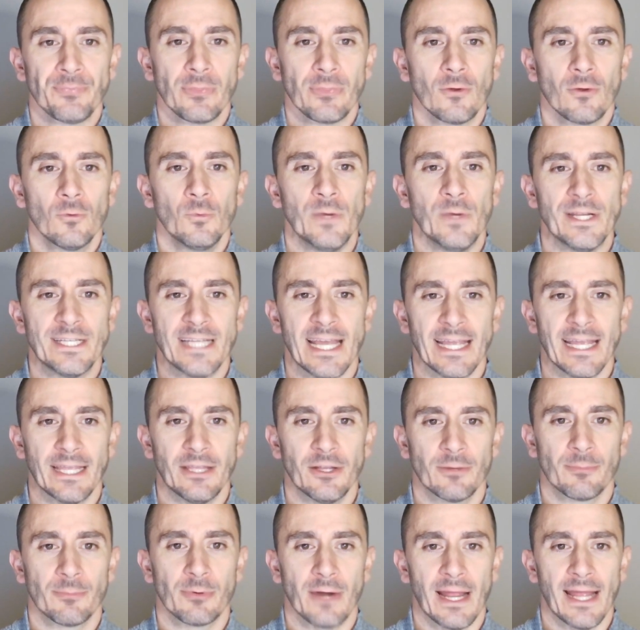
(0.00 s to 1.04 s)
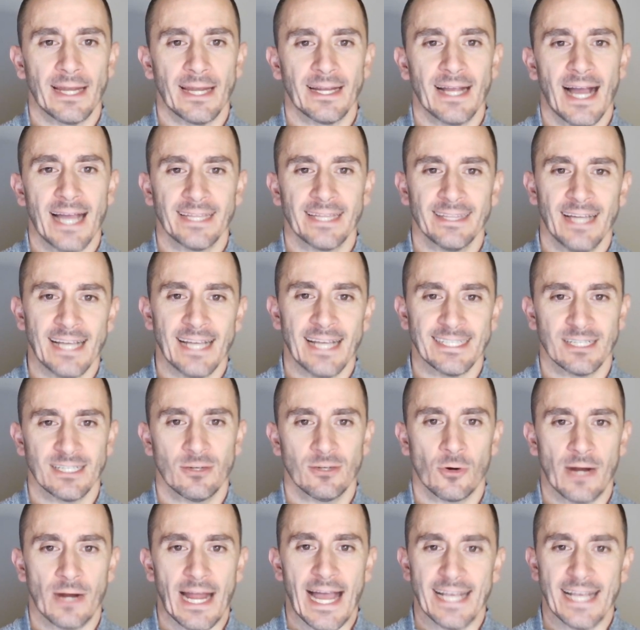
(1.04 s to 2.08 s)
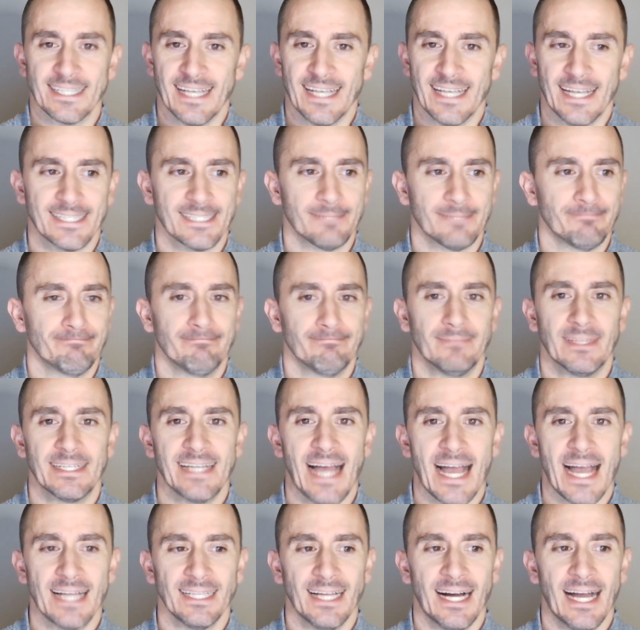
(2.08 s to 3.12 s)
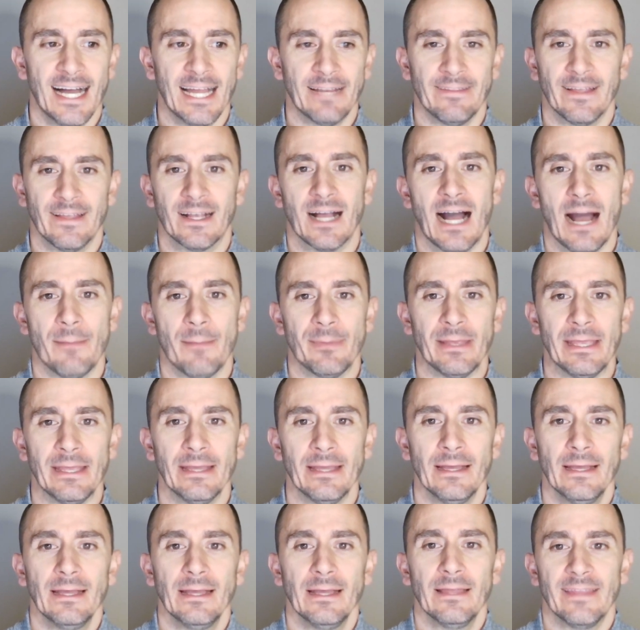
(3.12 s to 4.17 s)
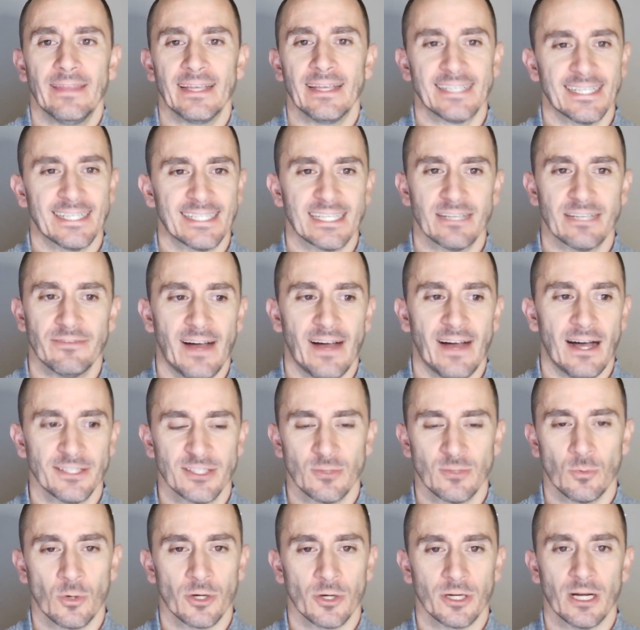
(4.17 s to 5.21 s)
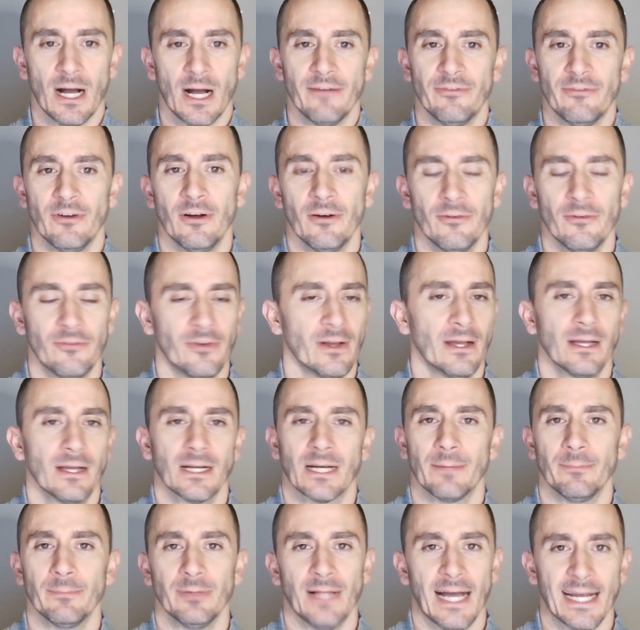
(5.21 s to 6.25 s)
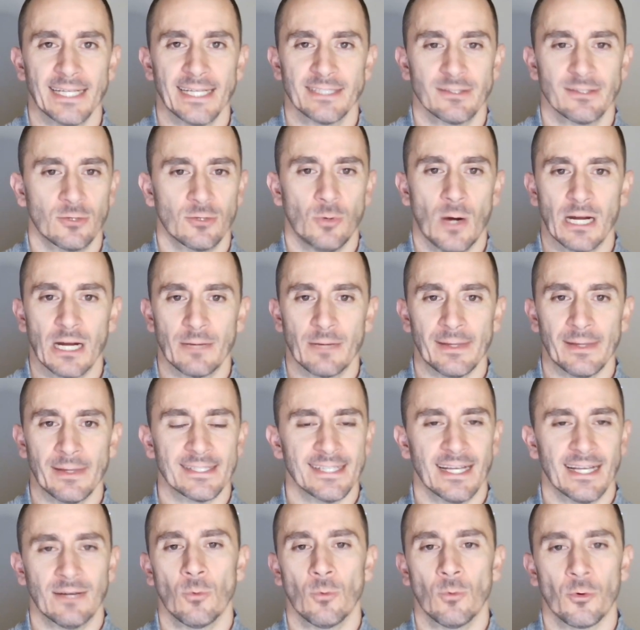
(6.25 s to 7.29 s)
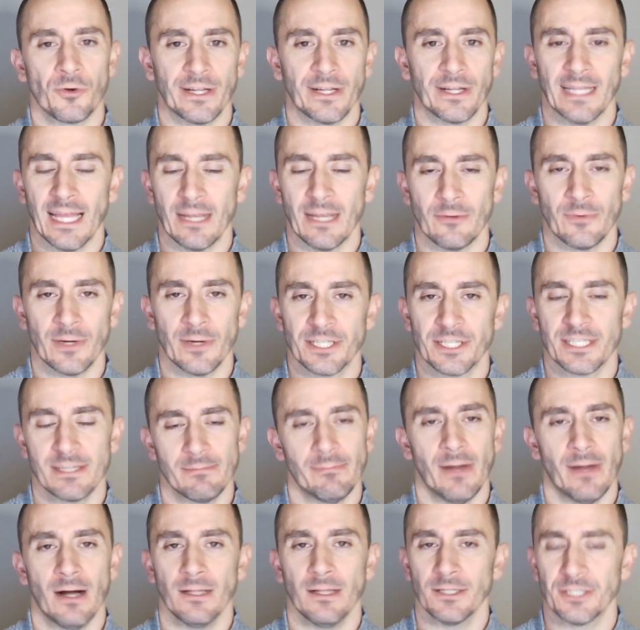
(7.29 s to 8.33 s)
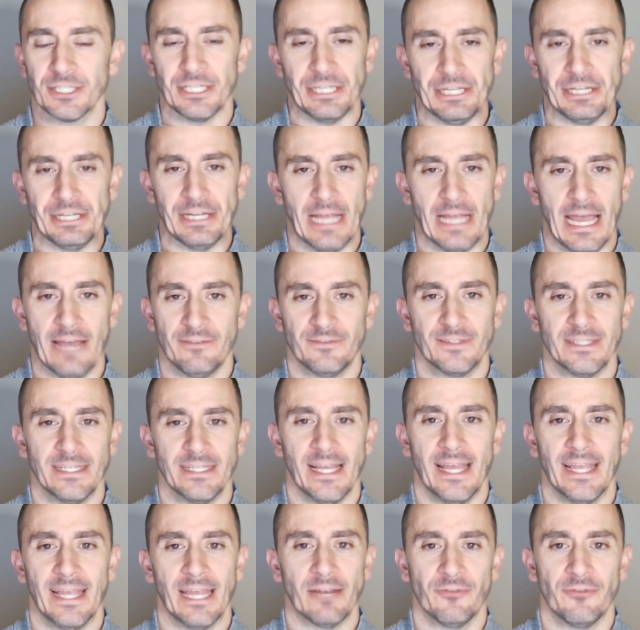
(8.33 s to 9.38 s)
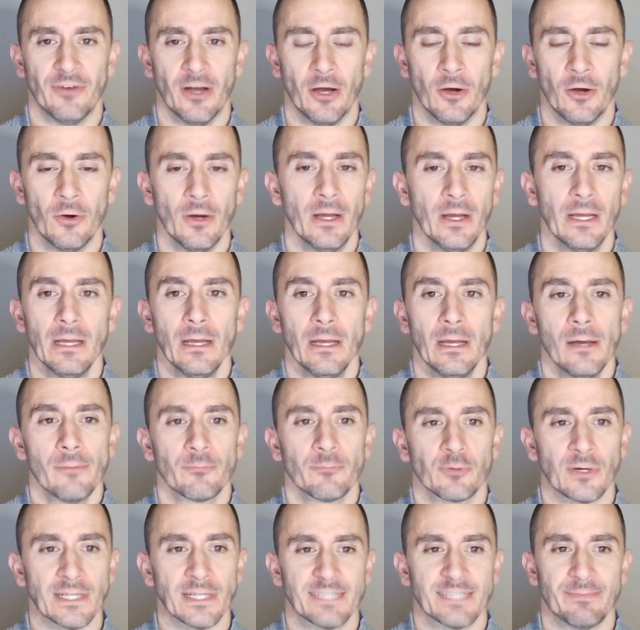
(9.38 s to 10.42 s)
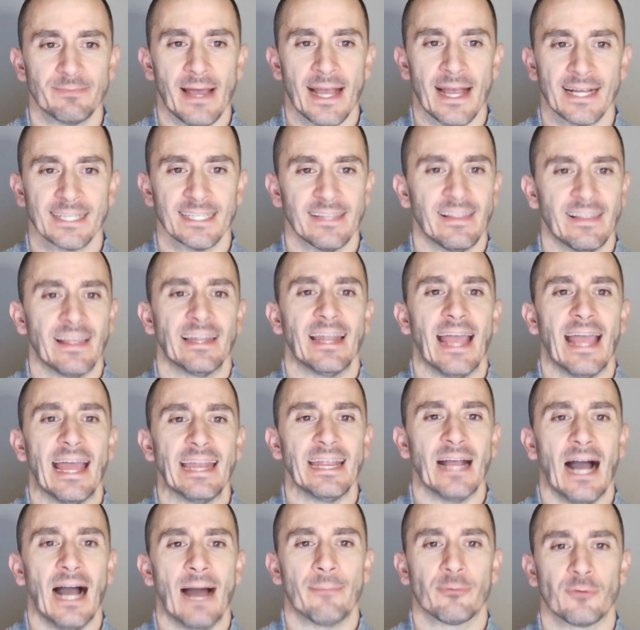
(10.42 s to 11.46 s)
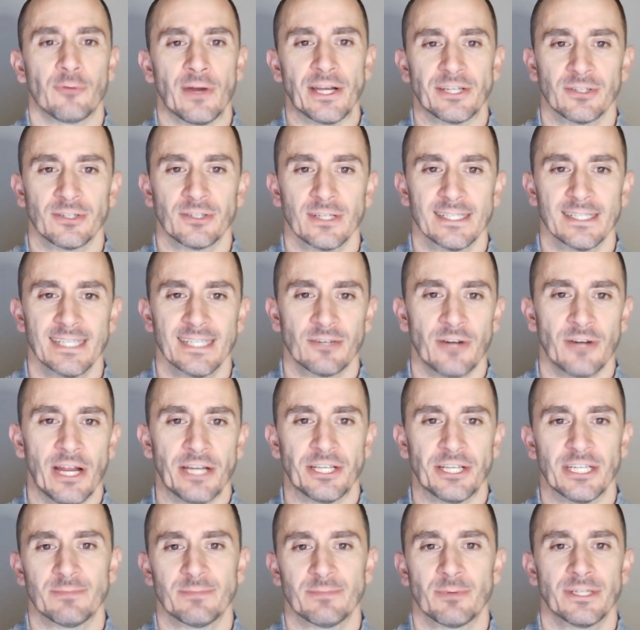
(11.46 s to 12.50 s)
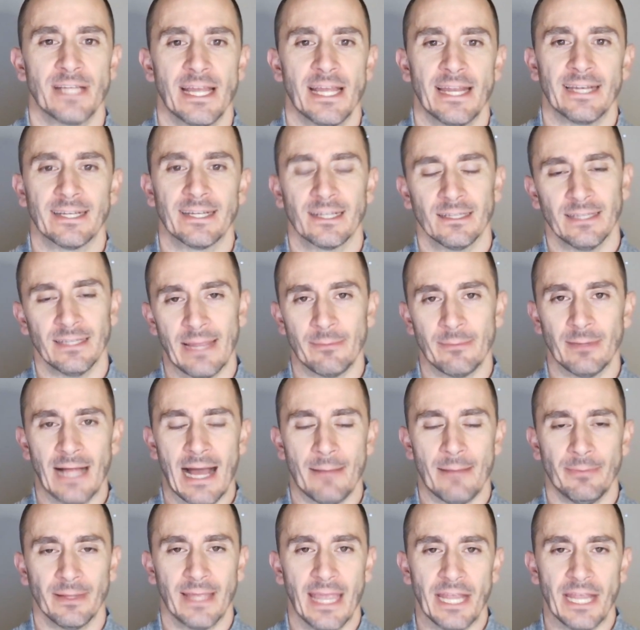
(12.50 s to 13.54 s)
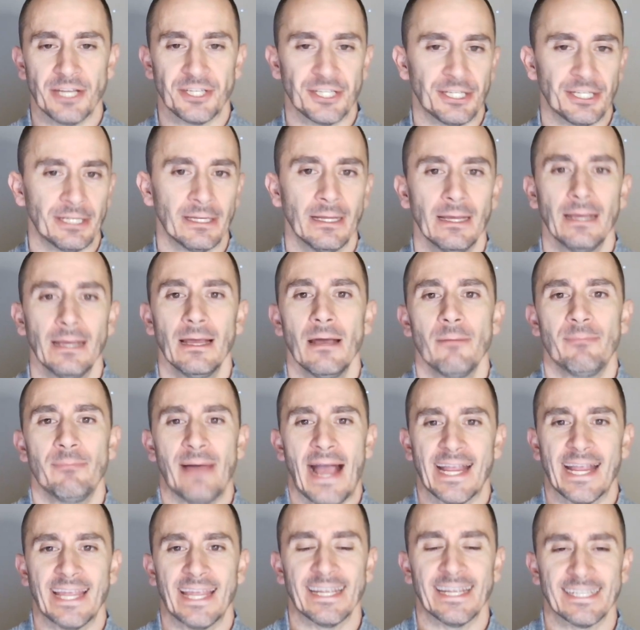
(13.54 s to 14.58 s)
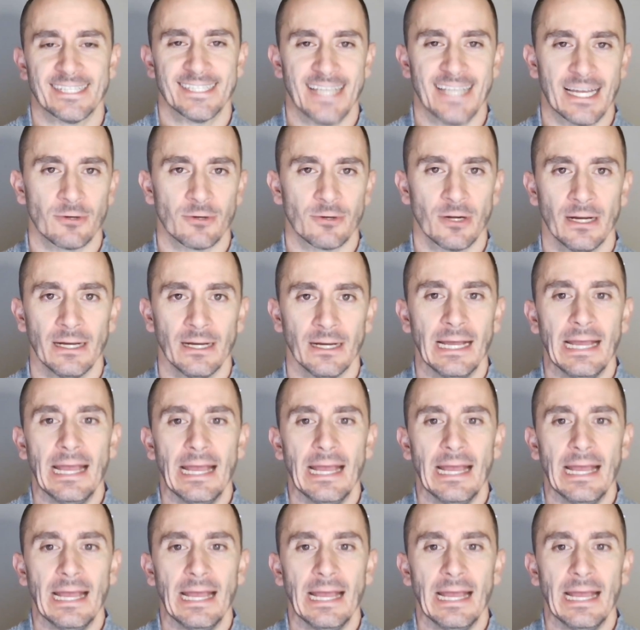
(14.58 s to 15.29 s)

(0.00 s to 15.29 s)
we take your brand guidelines and core assets, the die line, the copy, the existing files to work off of, compliance requirements like warning language, symbology, FDA info, print specs, and then any operational considerations pertaining to label application, packing, etc.